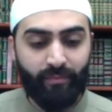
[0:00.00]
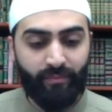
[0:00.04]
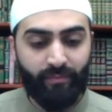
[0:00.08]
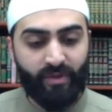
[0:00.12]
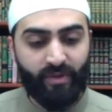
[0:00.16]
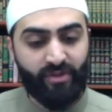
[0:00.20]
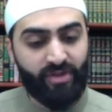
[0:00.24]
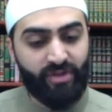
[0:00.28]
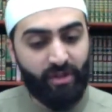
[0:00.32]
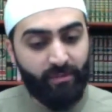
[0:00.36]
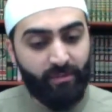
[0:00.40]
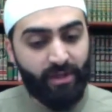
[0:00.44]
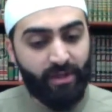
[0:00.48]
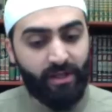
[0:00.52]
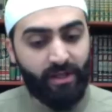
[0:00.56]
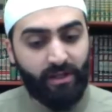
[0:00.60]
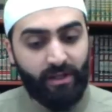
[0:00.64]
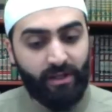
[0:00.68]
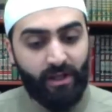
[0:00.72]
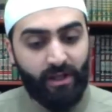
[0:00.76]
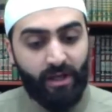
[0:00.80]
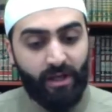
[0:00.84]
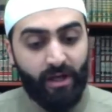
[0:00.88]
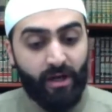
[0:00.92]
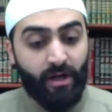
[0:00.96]
Jameel.
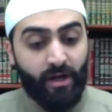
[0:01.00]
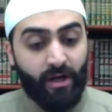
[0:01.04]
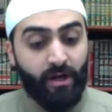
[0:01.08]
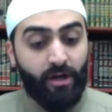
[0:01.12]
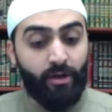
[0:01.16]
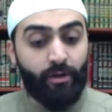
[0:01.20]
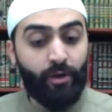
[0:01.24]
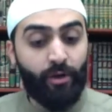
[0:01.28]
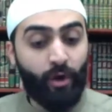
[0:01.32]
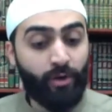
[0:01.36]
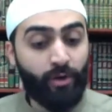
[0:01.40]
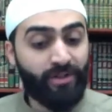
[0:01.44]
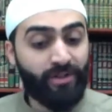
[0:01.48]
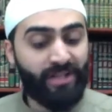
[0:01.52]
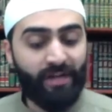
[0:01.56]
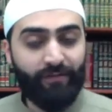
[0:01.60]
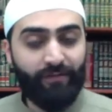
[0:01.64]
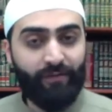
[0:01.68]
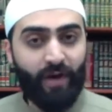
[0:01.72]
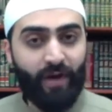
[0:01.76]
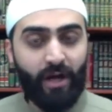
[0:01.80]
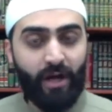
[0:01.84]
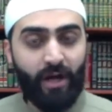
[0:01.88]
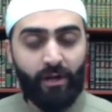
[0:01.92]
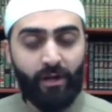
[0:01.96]
Those that
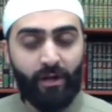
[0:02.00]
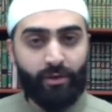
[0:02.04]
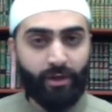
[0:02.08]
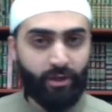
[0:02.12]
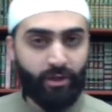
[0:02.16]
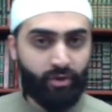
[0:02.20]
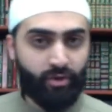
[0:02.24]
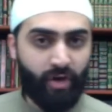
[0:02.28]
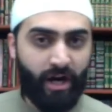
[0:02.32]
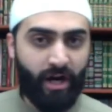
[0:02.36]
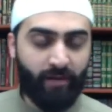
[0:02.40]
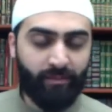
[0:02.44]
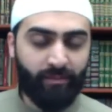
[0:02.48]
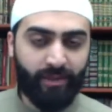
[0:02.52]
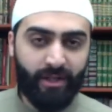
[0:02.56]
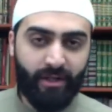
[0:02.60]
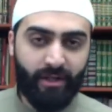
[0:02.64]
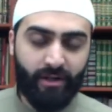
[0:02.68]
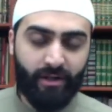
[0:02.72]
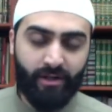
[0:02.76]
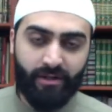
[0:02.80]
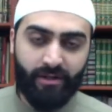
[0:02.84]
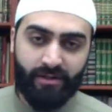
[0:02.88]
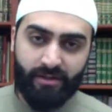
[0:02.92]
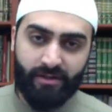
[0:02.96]
follow their tribe
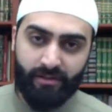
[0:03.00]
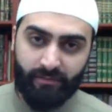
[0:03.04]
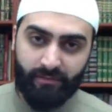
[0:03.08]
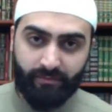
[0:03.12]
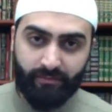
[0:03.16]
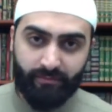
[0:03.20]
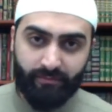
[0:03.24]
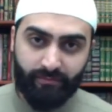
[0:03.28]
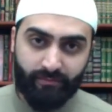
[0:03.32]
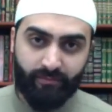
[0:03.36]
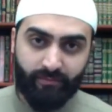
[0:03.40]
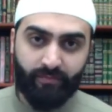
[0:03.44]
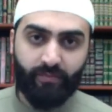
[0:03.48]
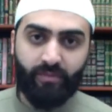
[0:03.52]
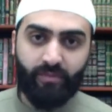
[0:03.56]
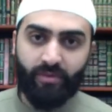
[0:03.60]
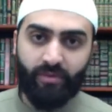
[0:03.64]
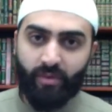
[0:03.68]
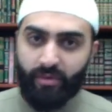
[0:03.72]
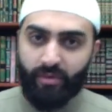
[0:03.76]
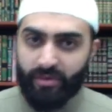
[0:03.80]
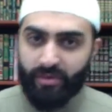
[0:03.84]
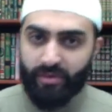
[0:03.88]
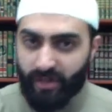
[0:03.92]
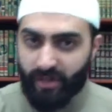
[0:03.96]
leaders,
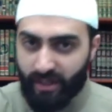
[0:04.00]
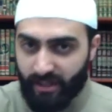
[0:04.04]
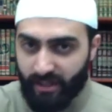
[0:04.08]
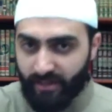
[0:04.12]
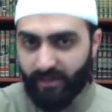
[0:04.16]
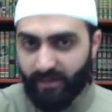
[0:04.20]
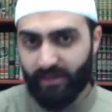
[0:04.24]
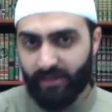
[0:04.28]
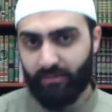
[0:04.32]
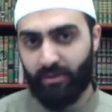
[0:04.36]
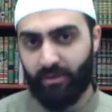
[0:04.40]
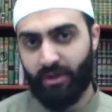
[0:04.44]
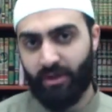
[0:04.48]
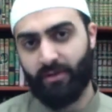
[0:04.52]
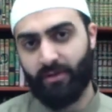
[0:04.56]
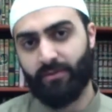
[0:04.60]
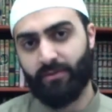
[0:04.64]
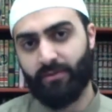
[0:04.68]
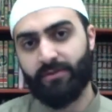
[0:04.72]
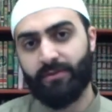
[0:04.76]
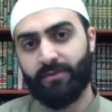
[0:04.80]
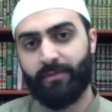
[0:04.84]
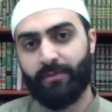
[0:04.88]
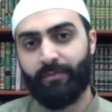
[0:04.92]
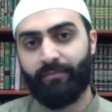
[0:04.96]
those are easily bought
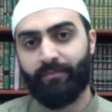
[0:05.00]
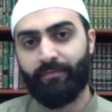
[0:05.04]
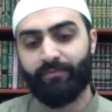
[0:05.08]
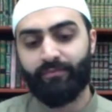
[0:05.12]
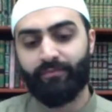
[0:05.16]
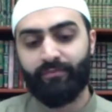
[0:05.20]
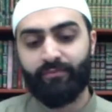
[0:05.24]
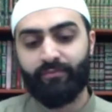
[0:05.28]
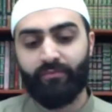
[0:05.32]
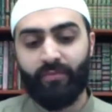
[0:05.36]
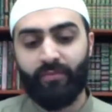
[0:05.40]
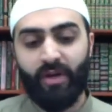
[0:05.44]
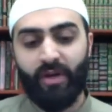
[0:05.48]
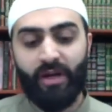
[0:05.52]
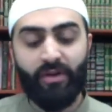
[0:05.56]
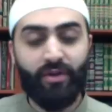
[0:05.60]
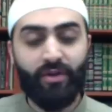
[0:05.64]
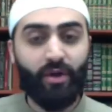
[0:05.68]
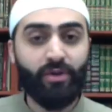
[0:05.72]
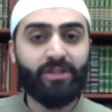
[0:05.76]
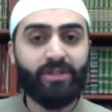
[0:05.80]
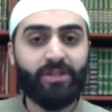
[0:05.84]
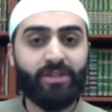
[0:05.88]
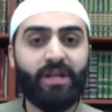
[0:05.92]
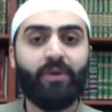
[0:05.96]
out. And
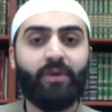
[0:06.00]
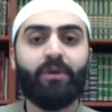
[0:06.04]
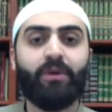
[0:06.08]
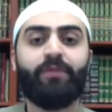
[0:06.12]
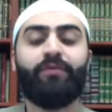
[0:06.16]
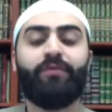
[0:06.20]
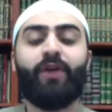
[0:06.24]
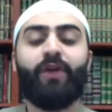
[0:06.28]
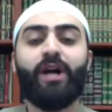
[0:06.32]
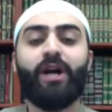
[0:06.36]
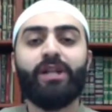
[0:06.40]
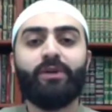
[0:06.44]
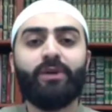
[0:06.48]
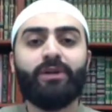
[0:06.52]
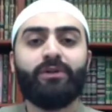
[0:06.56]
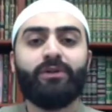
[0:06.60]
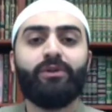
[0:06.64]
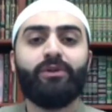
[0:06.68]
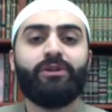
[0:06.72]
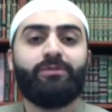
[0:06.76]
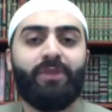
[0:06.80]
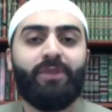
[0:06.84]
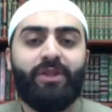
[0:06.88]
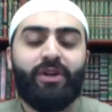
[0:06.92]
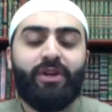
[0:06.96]
those that were following
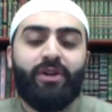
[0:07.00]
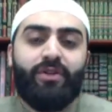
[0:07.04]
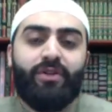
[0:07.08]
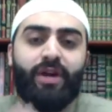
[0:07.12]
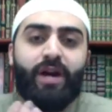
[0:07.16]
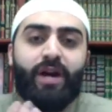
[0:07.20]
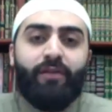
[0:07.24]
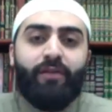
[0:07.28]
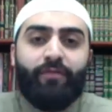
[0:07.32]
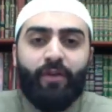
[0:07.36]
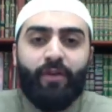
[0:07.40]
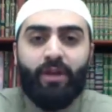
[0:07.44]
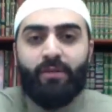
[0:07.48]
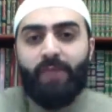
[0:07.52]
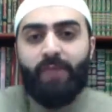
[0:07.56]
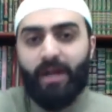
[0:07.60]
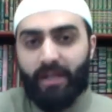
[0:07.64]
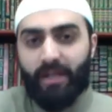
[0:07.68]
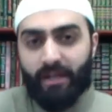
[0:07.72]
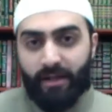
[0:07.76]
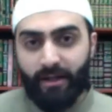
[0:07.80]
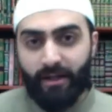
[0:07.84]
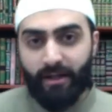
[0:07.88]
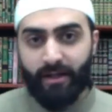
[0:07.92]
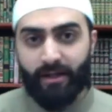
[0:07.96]
Lutma, they're there for the
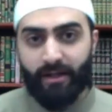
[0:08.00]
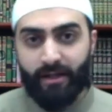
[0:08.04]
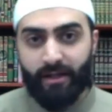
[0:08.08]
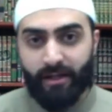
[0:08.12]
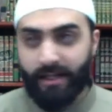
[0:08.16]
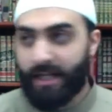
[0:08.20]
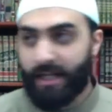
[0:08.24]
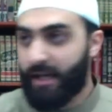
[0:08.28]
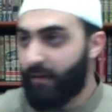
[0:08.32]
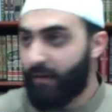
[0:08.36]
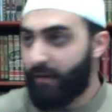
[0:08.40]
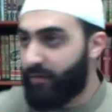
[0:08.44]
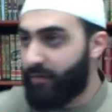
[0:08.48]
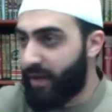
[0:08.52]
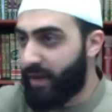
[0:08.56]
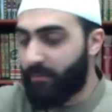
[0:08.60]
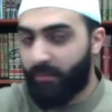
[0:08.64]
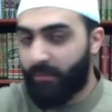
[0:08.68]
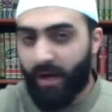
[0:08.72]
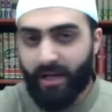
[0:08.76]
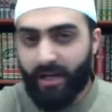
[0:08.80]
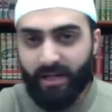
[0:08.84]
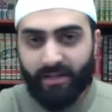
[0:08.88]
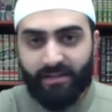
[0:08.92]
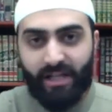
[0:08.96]
money. Give them
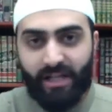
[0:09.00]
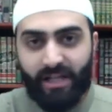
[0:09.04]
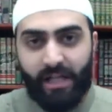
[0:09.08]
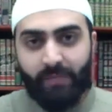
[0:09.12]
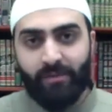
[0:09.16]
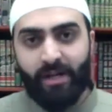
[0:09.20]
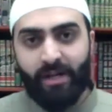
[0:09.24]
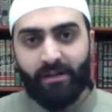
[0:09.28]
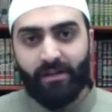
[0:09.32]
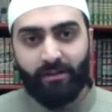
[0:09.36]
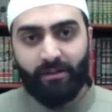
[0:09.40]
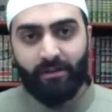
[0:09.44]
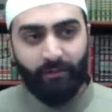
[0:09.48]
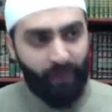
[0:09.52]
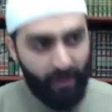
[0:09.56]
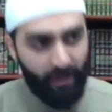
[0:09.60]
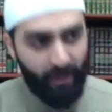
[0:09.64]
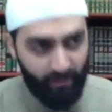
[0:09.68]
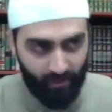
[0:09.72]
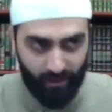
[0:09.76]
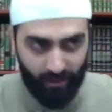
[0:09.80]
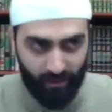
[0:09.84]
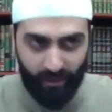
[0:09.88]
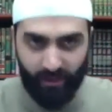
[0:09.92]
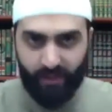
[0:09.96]
money and tell them not to fight.
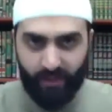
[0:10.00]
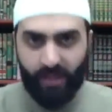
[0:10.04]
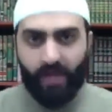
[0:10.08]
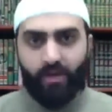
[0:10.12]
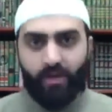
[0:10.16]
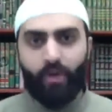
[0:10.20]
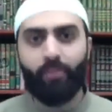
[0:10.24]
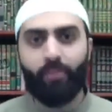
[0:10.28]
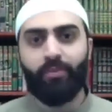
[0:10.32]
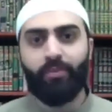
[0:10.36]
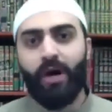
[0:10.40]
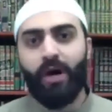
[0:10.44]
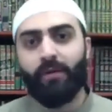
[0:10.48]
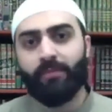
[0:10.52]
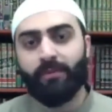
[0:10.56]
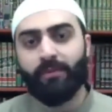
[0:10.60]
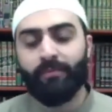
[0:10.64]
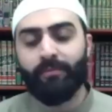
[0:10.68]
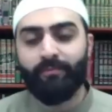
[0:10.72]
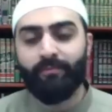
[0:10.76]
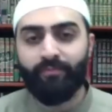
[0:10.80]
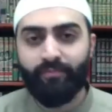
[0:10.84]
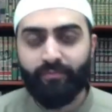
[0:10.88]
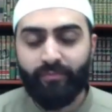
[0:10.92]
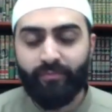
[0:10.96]
They're like, yeah, no problem.
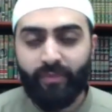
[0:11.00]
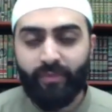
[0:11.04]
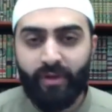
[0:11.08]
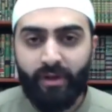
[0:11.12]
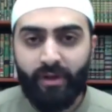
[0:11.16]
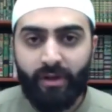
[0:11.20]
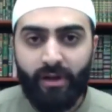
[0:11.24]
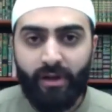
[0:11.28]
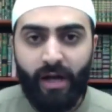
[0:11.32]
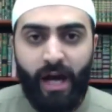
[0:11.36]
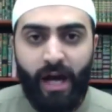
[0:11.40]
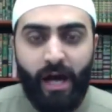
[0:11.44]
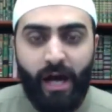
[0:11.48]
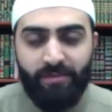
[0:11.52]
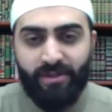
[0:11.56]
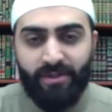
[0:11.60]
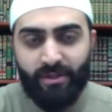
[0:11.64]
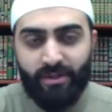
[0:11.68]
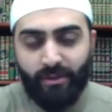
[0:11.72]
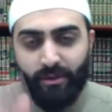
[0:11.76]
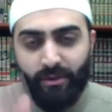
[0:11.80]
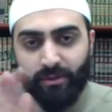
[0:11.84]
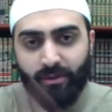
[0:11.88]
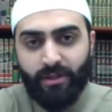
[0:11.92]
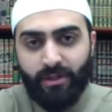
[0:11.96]

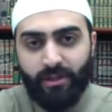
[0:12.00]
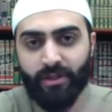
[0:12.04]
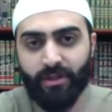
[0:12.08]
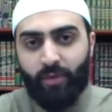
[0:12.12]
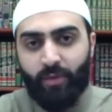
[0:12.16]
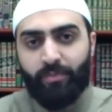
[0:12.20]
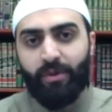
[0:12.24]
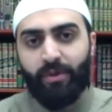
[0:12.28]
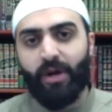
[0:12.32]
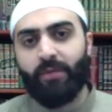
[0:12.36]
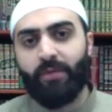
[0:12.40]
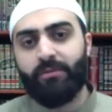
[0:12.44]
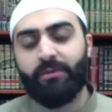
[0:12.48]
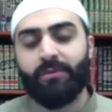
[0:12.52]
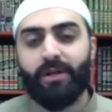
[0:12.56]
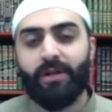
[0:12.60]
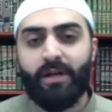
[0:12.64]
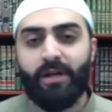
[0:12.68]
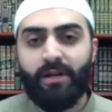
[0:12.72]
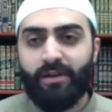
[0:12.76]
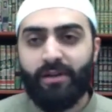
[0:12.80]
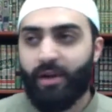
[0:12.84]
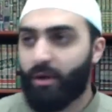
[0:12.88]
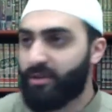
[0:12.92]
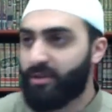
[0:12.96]
Absolutely no problem.
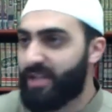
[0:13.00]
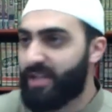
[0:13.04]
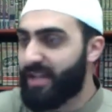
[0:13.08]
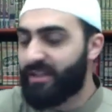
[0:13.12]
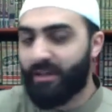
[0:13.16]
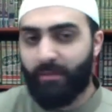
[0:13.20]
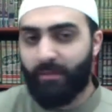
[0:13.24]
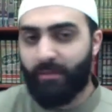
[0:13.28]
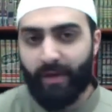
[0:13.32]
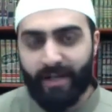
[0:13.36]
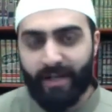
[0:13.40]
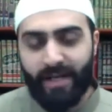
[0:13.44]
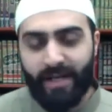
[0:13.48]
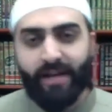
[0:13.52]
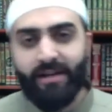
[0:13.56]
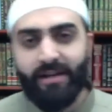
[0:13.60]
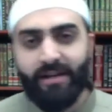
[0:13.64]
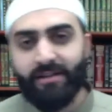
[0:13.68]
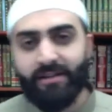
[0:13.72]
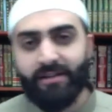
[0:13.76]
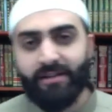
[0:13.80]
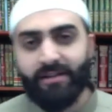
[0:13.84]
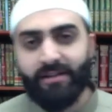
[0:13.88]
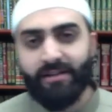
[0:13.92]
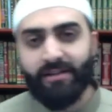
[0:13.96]
They'll take the money any
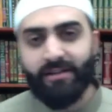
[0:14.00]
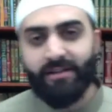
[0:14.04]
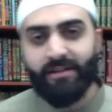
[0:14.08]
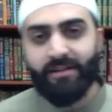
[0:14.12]
day.